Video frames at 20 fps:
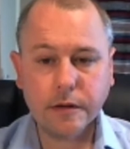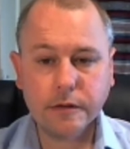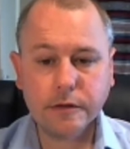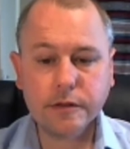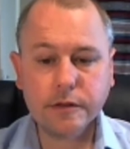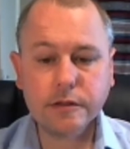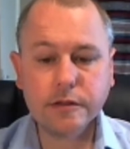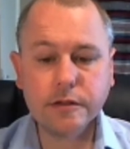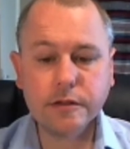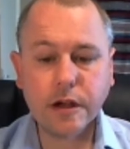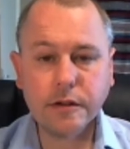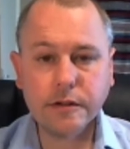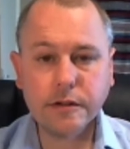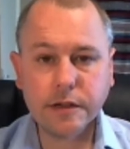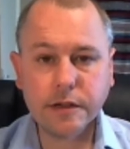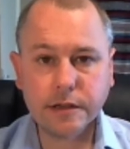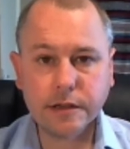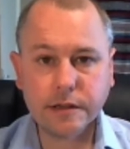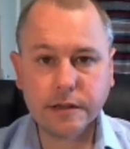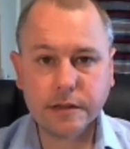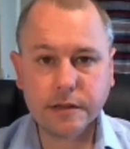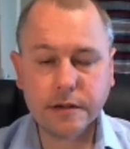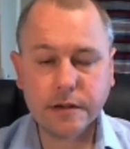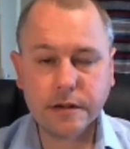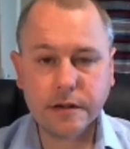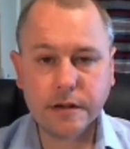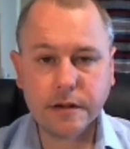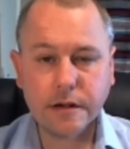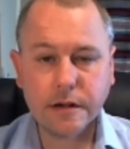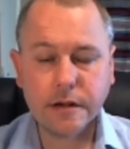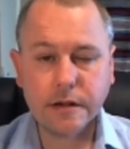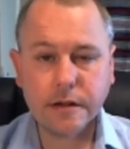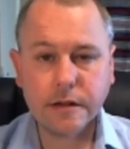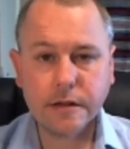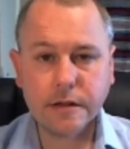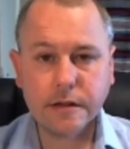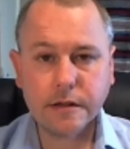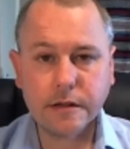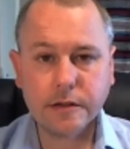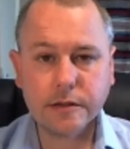just notice
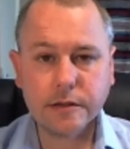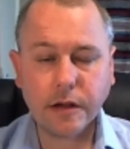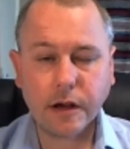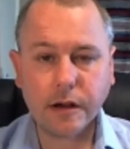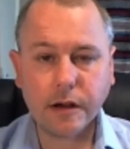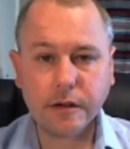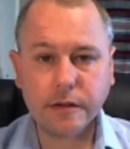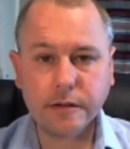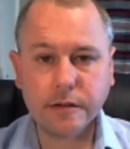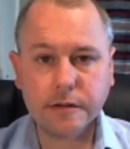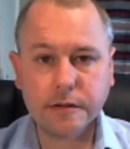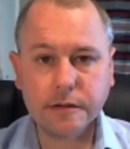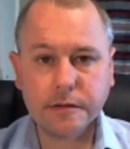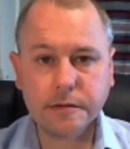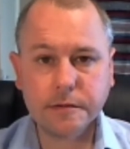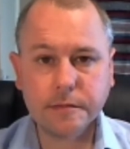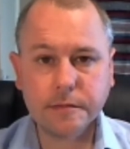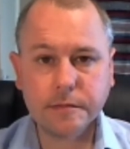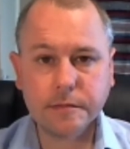the silence.